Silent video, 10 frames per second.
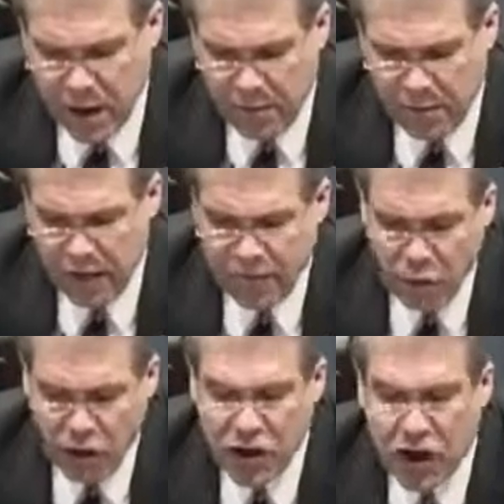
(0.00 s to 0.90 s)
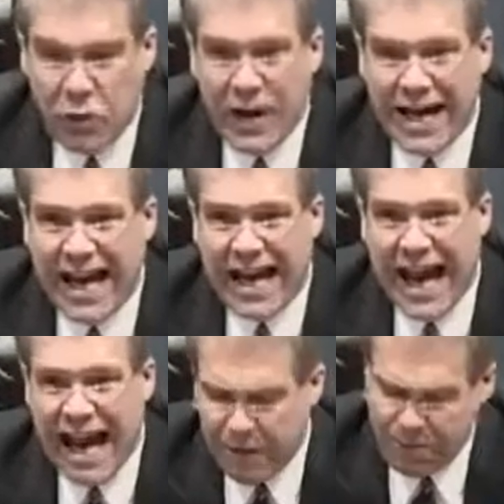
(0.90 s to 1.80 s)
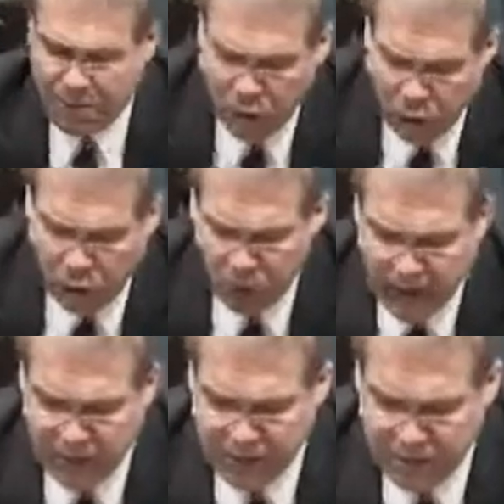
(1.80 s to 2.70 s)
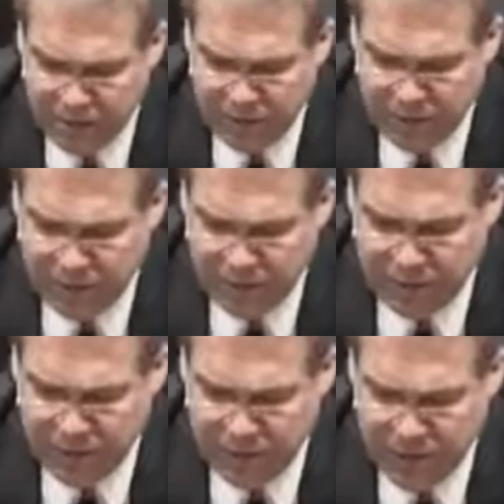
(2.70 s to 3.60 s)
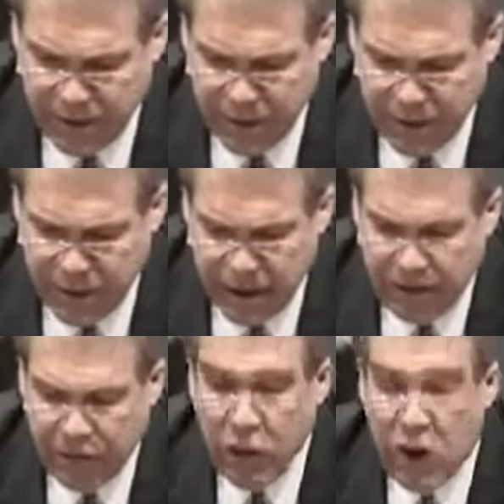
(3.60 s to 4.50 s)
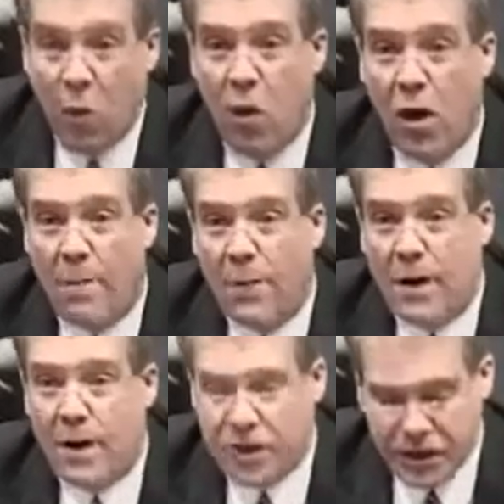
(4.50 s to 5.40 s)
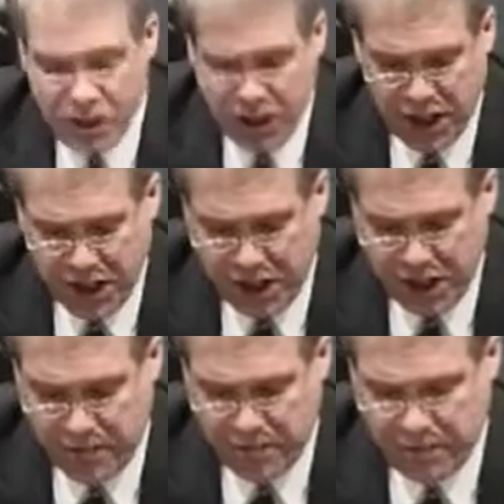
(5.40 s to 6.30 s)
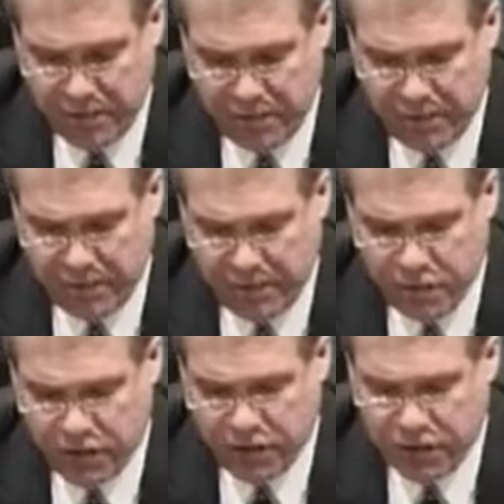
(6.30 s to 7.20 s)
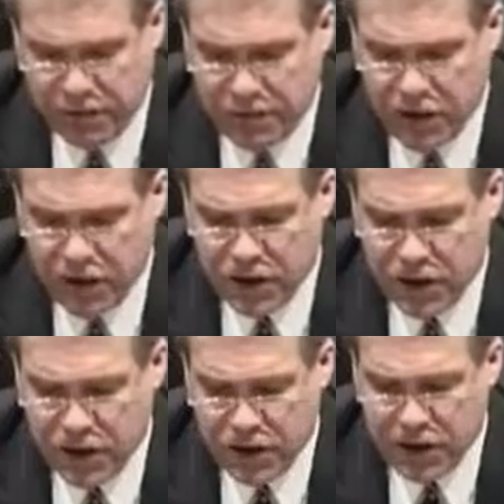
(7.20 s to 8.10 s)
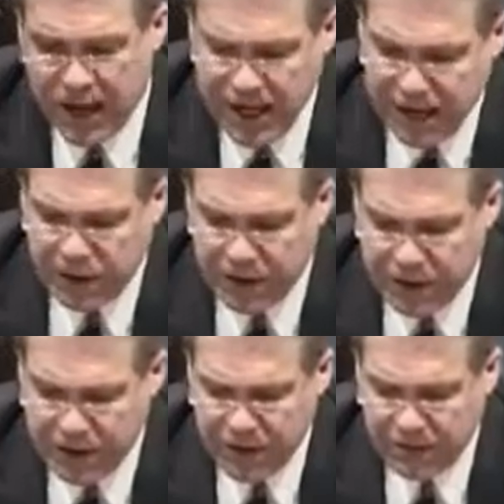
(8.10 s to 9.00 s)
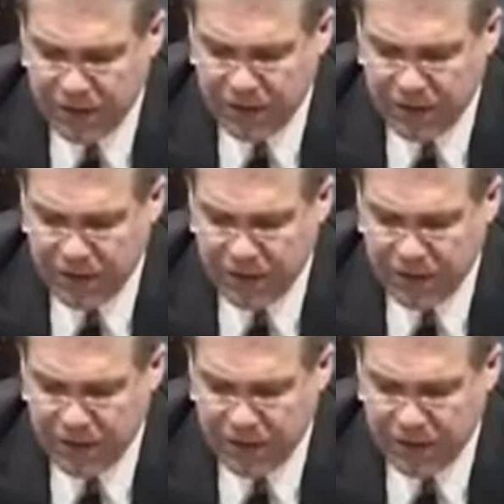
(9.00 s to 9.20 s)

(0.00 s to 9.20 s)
But unfortunately, we can't have it both ways. If we don't want to punish the judges for a dysfunctional GAL system,